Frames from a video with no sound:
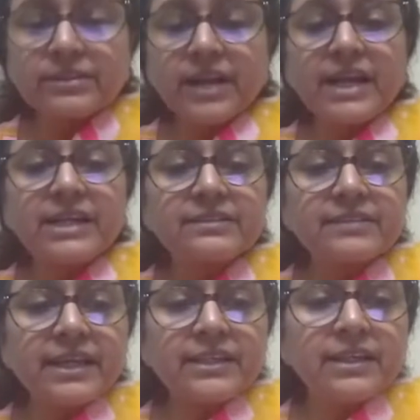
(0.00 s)
trial
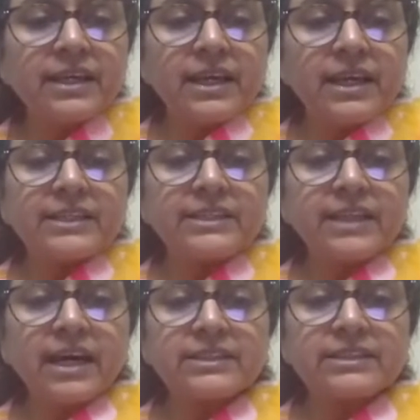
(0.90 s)
design.
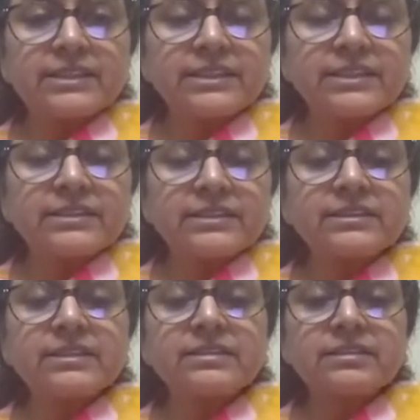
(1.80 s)
The other is
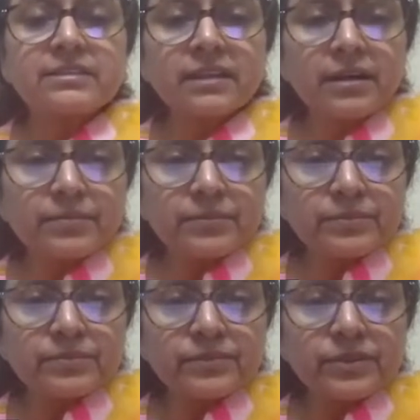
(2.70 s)
this
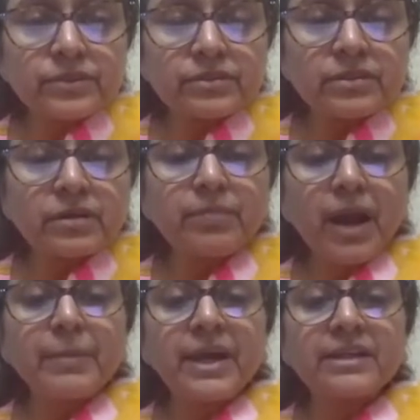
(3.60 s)

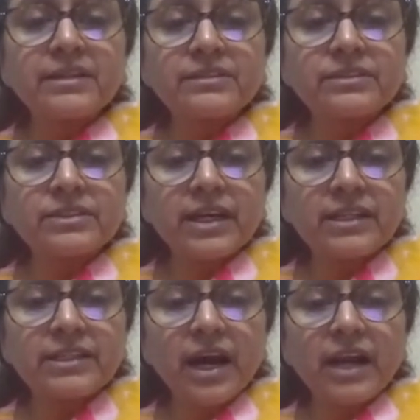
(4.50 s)
American
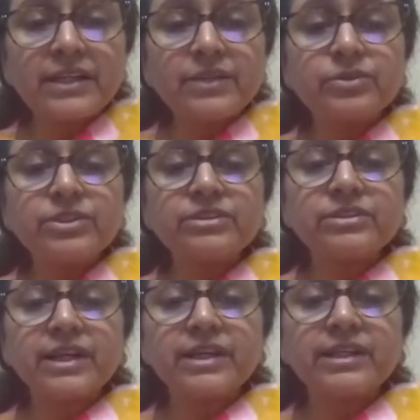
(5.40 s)
study, the RTOG
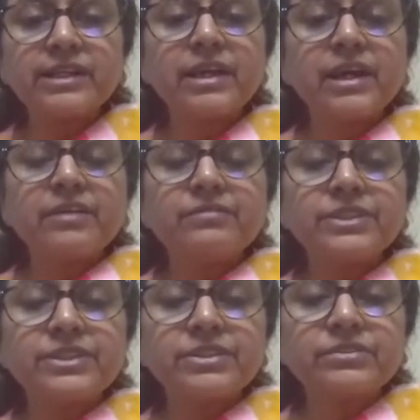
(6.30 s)
study,
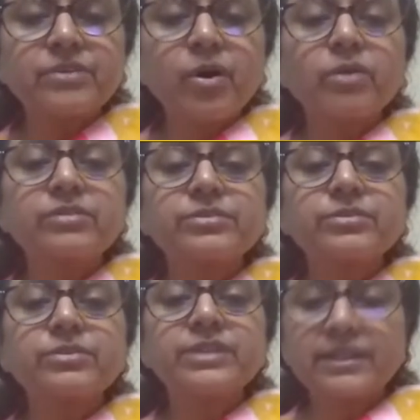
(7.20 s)
which is
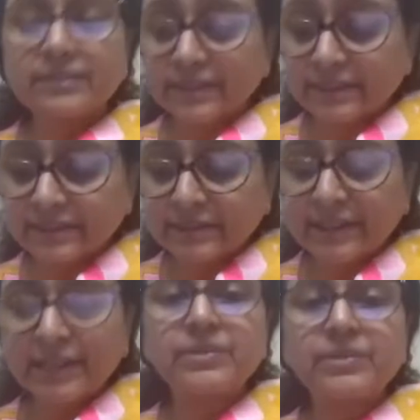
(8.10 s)
also testing the
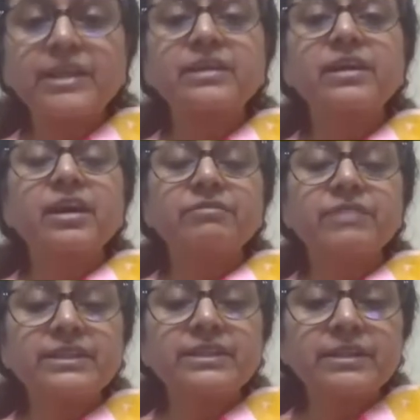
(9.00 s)
same thing,
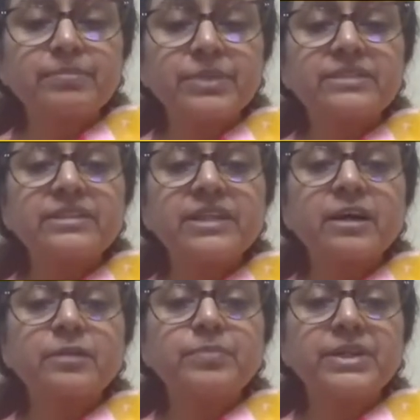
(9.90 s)
whether
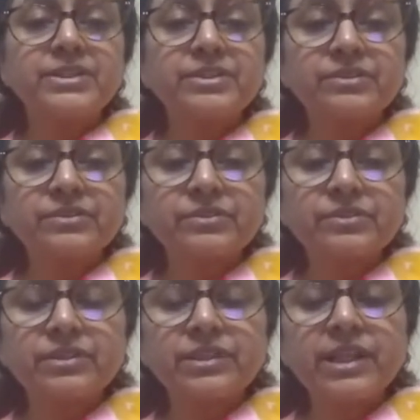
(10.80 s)
PCR
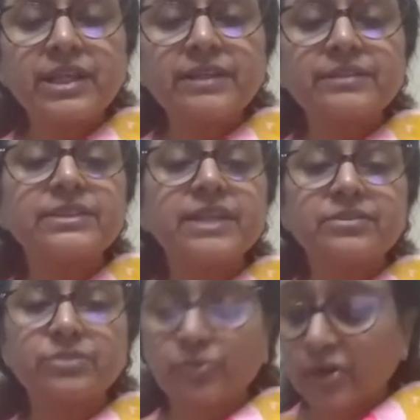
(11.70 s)
patients need a
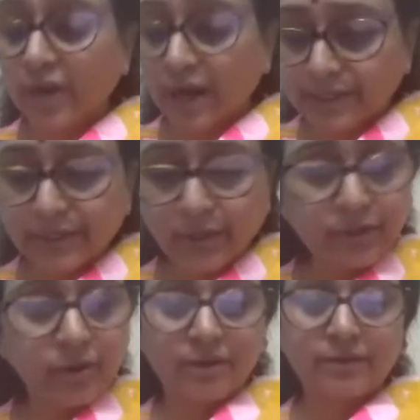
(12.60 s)
chest wall RT or
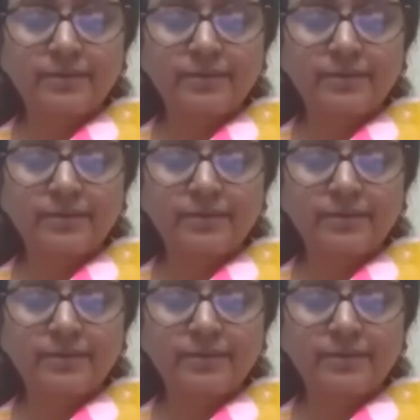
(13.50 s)
not.